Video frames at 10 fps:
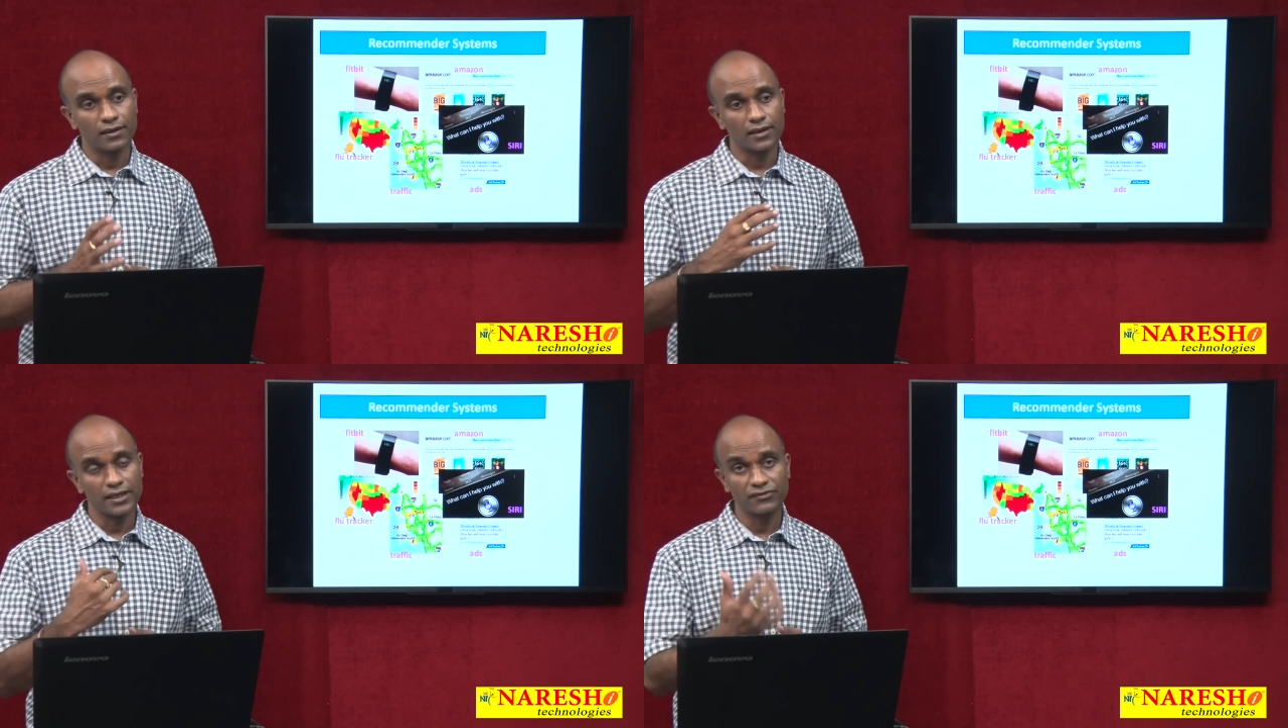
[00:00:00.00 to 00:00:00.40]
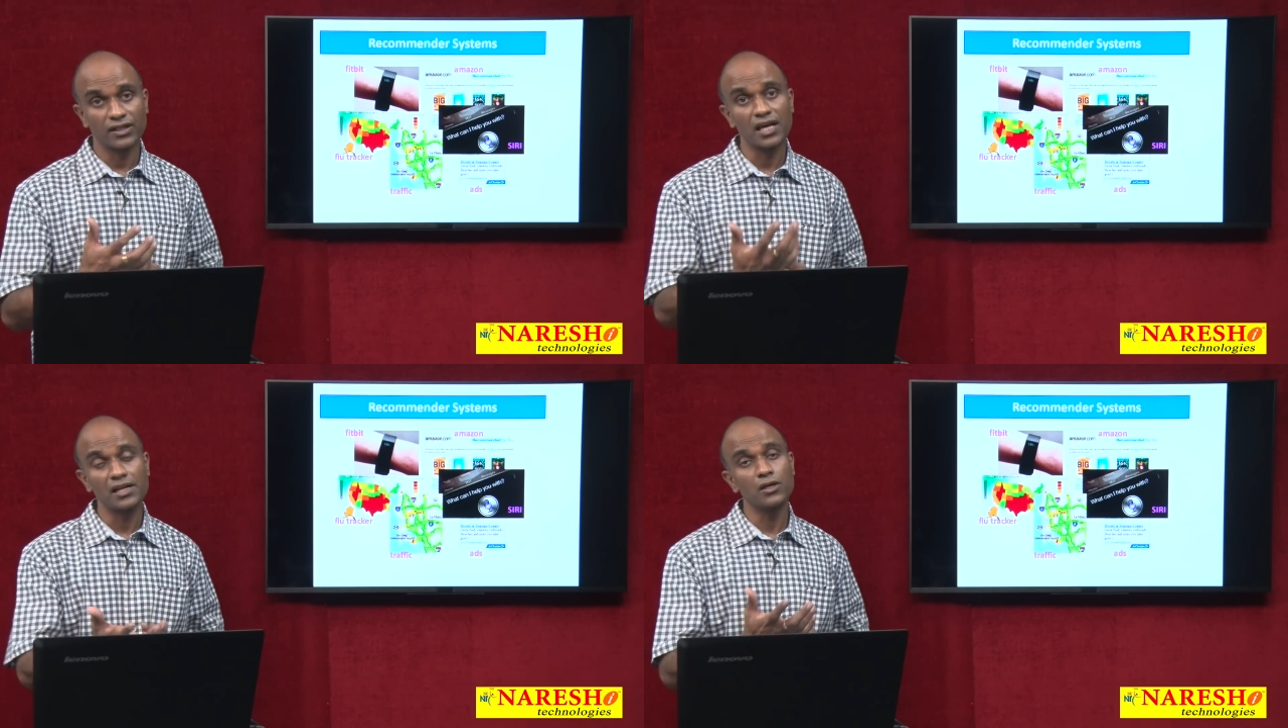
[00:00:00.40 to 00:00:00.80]
uh, if
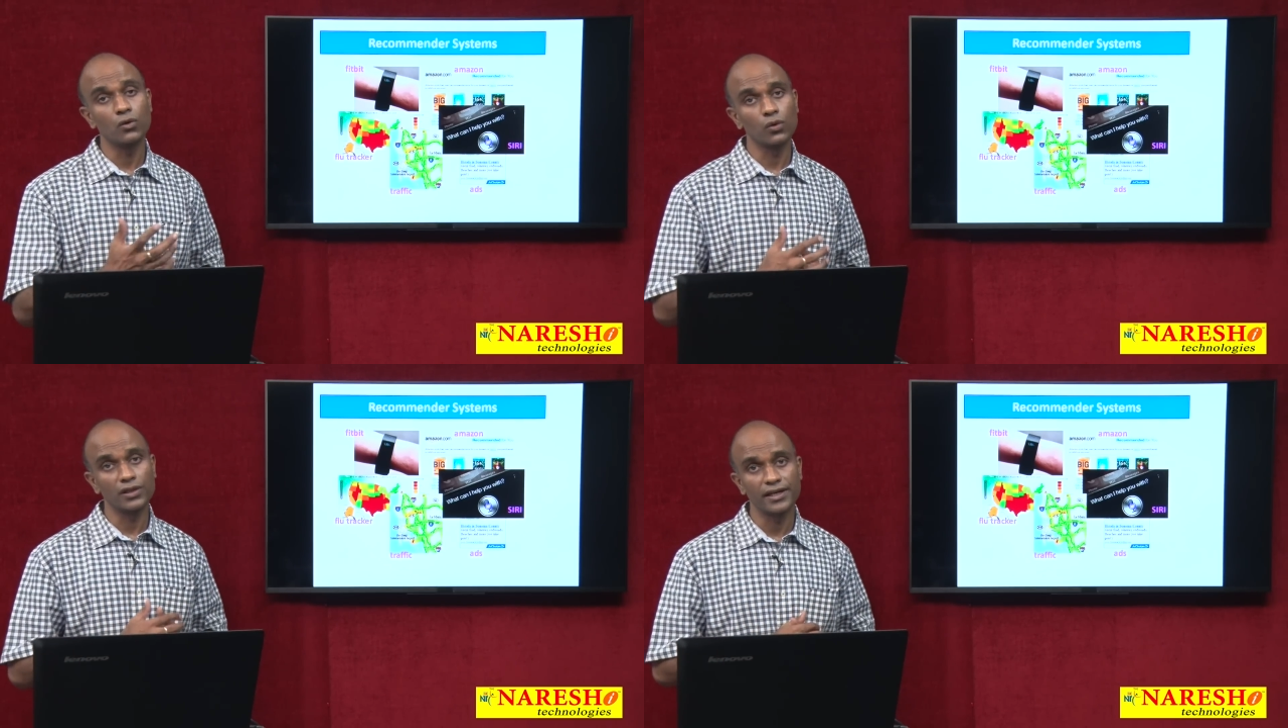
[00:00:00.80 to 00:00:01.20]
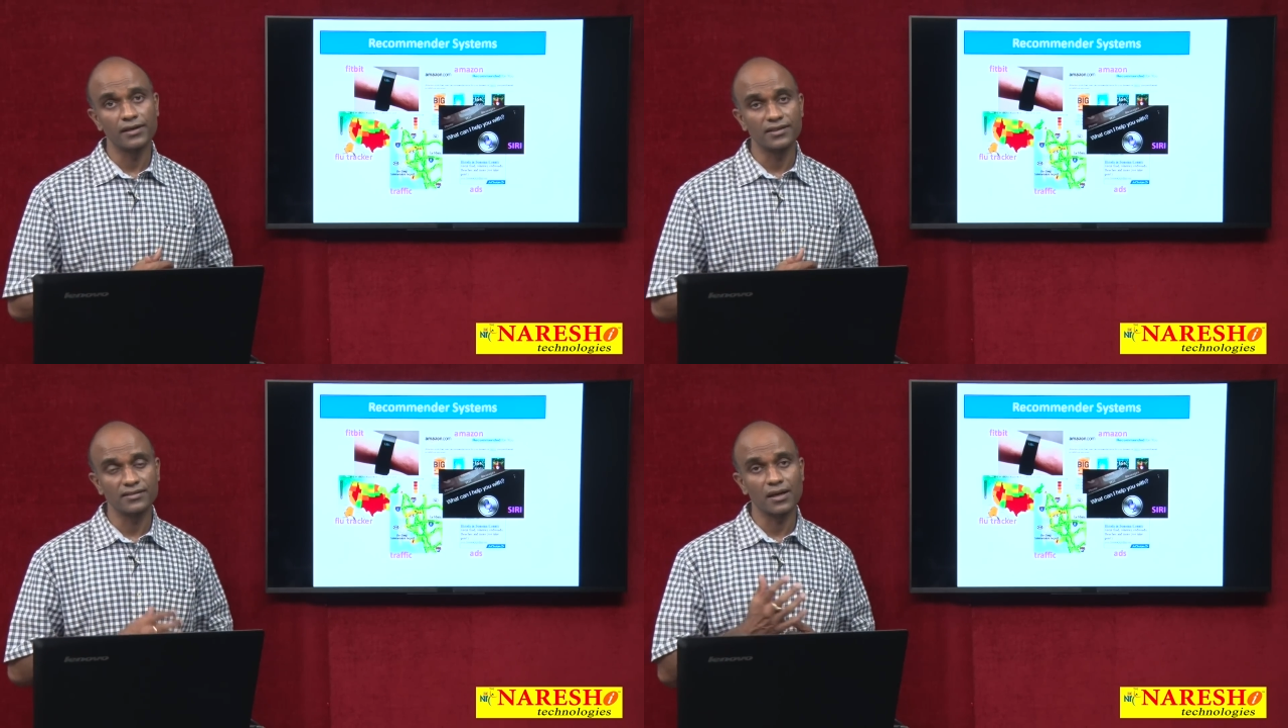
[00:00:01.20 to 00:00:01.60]
a ten year old
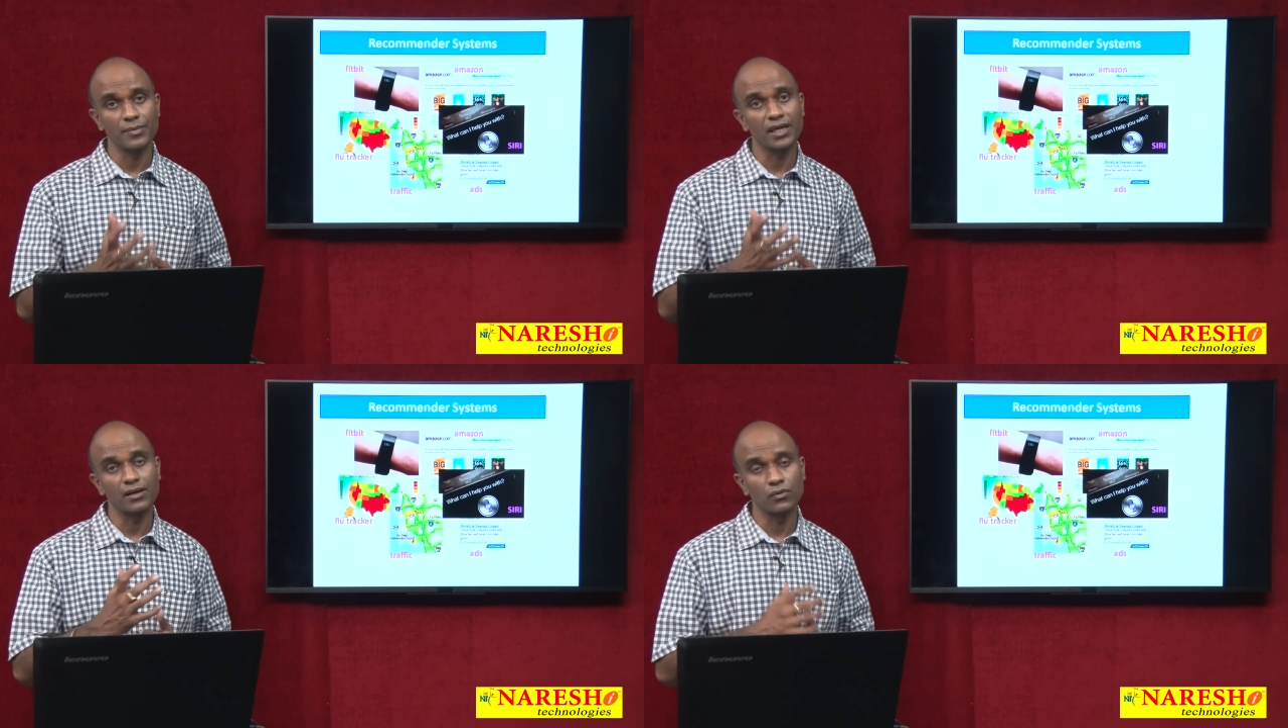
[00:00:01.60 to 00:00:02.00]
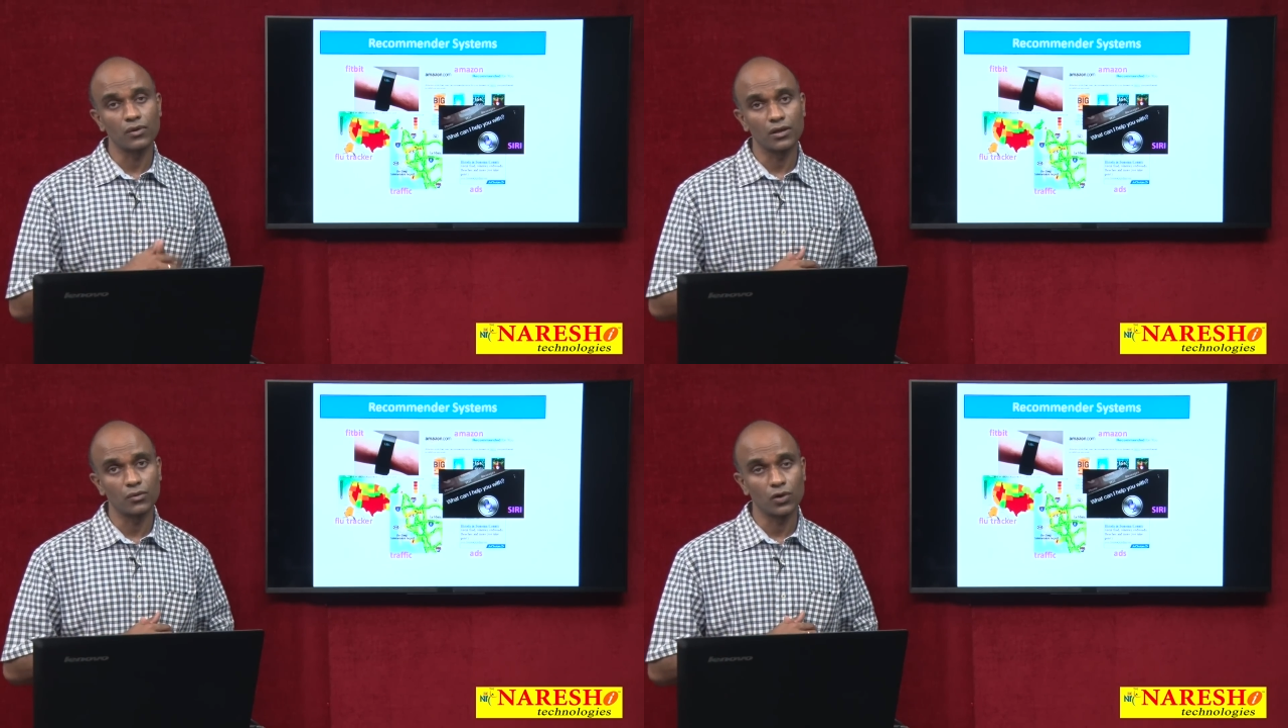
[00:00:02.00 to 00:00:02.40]
kid is coming
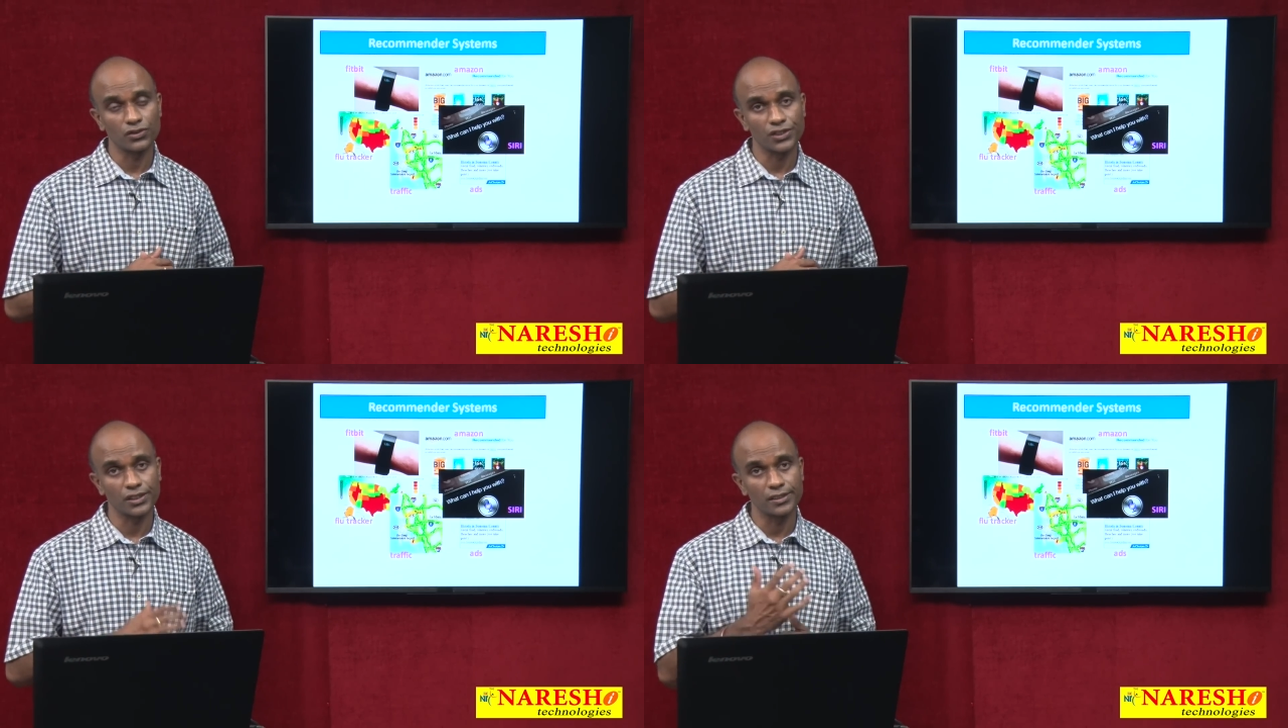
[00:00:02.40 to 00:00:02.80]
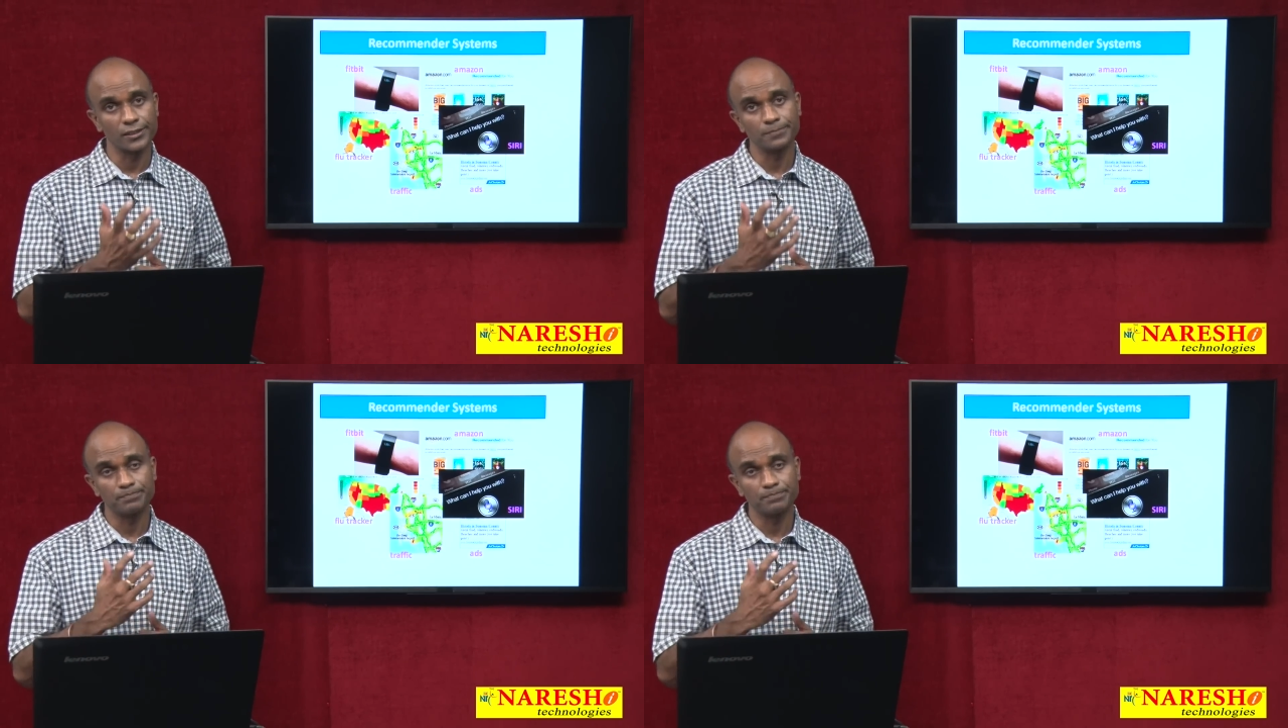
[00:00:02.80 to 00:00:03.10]
and uh, watching a